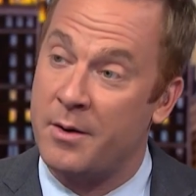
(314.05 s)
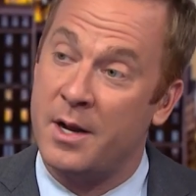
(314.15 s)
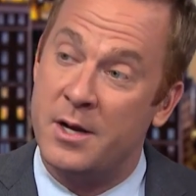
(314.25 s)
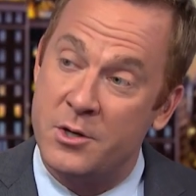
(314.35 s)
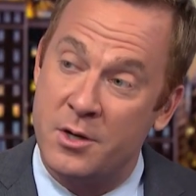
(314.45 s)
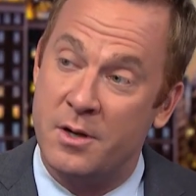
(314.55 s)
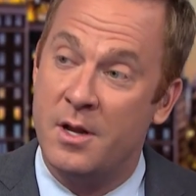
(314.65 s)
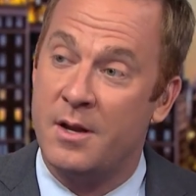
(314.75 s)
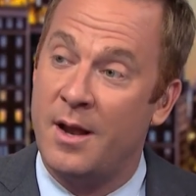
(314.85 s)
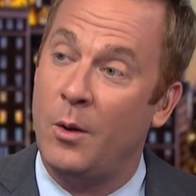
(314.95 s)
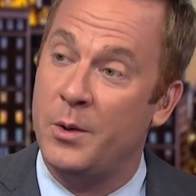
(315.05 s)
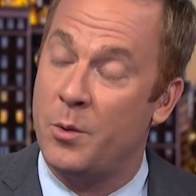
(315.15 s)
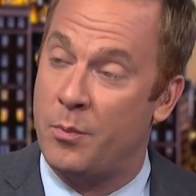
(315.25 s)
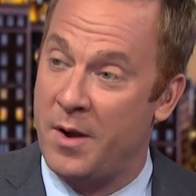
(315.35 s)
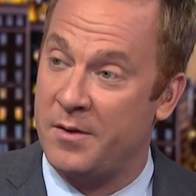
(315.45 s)
In addition, not only do a
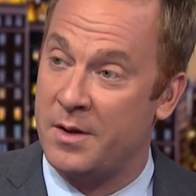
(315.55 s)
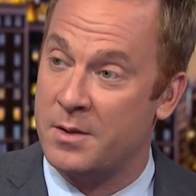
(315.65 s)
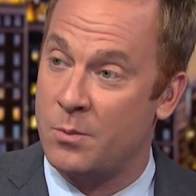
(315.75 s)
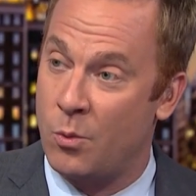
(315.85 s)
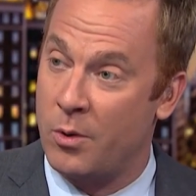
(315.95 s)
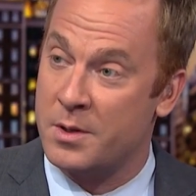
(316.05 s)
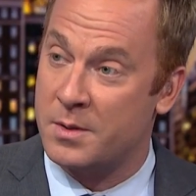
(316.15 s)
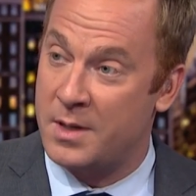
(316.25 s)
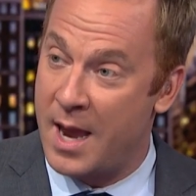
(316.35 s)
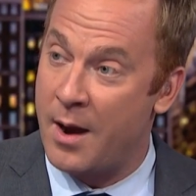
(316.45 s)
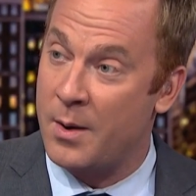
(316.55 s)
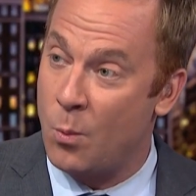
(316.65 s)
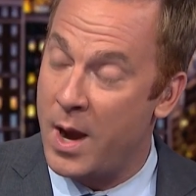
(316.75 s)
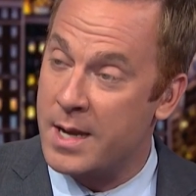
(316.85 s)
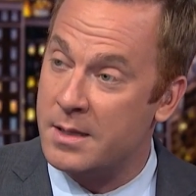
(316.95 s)
president president's words carry
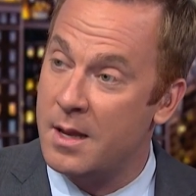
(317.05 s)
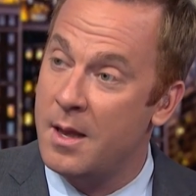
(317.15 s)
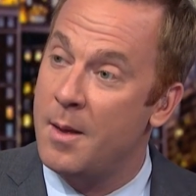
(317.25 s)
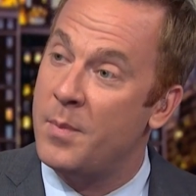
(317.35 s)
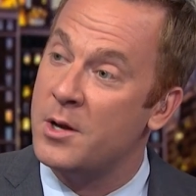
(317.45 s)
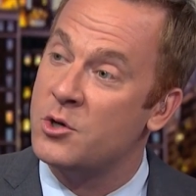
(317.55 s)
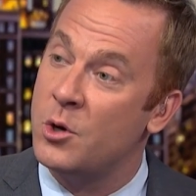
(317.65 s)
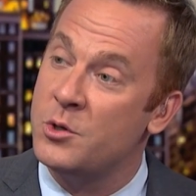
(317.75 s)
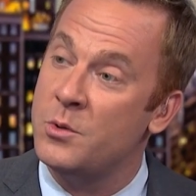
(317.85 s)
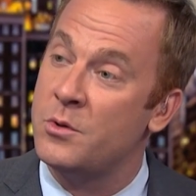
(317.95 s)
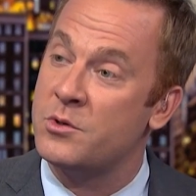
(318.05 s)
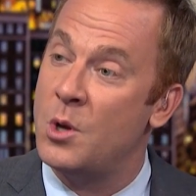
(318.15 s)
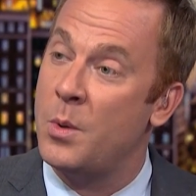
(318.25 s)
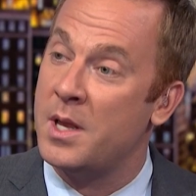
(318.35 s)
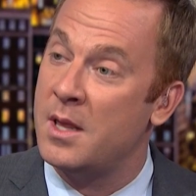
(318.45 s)
weight, but it shows you there's
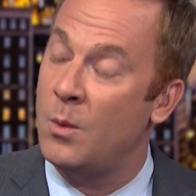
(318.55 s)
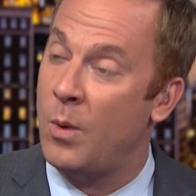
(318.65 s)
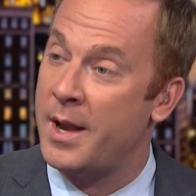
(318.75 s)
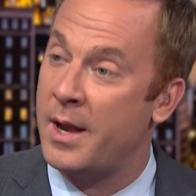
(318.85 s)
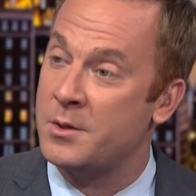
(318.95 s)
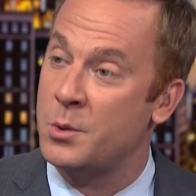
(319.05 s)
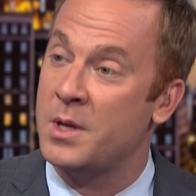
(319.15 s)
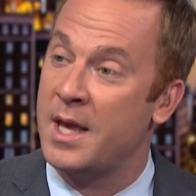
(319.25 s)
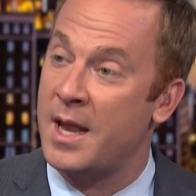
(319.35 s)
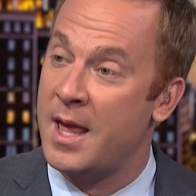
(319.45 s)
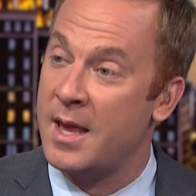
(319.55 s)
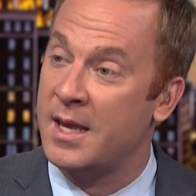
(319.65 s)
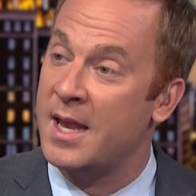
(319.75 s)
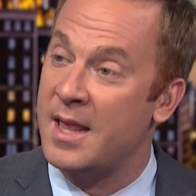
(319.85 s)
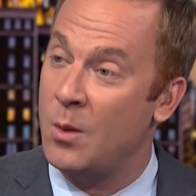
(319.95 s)
no one in the White House who can get, a,
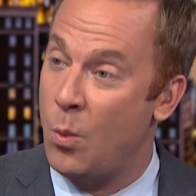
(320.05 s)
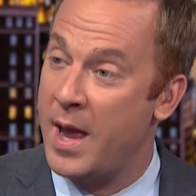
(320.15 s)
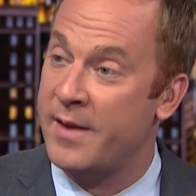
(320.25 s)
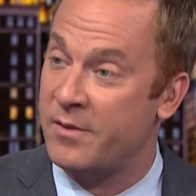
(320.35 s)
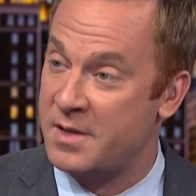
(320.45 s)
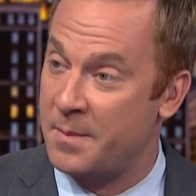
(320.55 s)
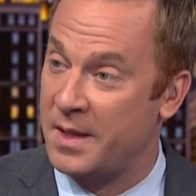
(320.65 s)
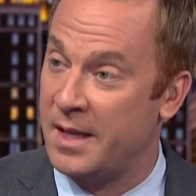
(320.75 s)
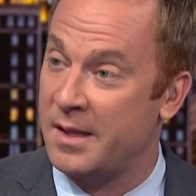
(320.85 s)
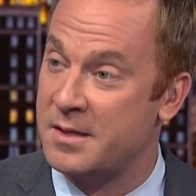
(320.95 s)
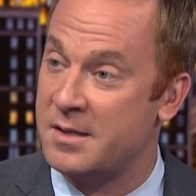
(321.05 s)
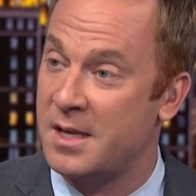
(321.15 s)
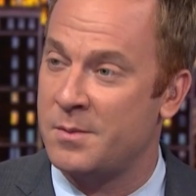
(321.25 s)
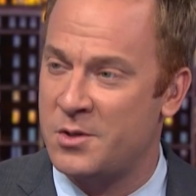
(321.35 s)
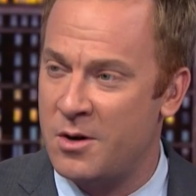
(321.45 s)
get in the way of something like this and
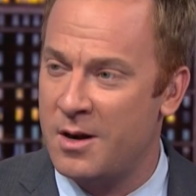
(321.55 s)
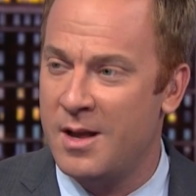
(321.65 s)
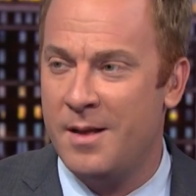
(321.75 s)
say, sir,